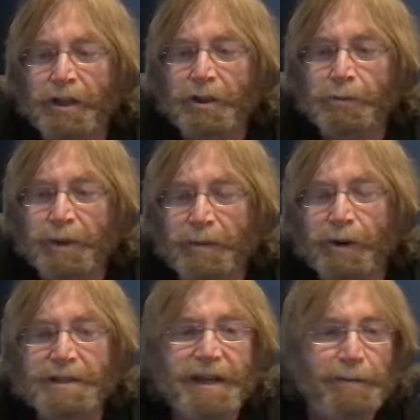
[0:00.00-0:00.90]
you
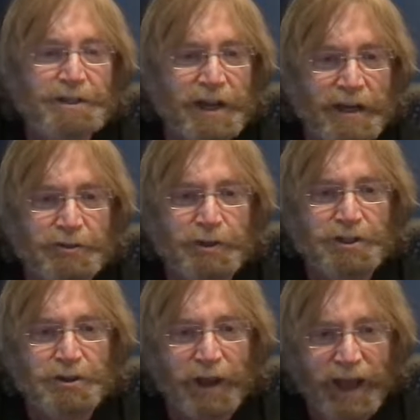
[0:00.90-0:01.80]
minimize how much
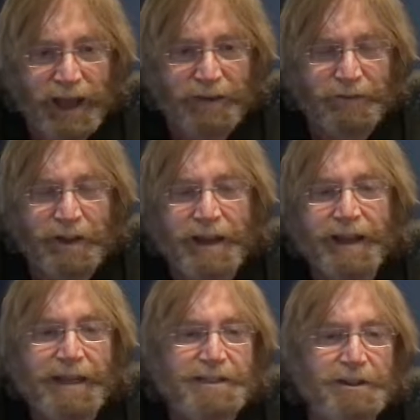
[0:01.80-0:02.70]
contrast you have
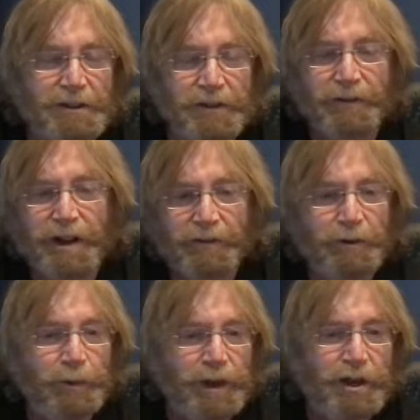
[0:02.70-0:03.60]
gets delivered
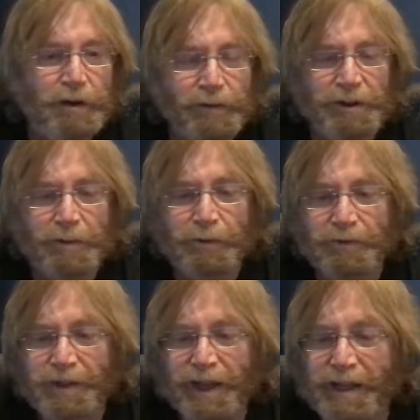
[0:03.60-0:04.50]
every week or every number
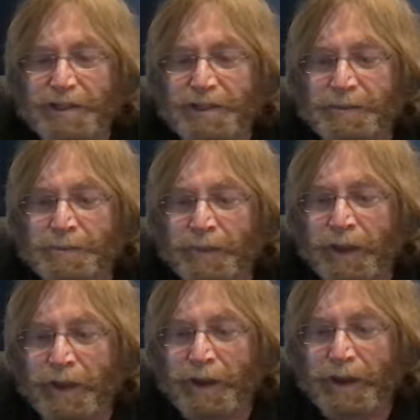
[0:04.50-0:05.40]
of days
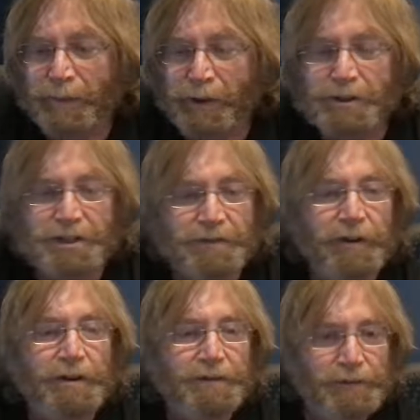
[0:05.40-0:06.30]
because it's
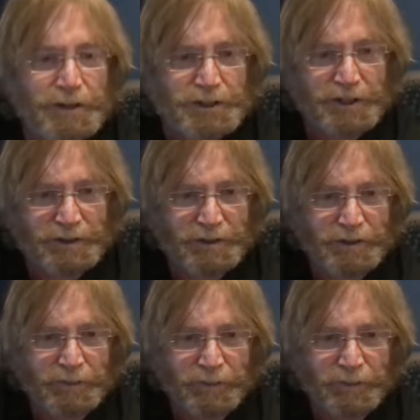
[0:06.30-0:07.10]
very efficient.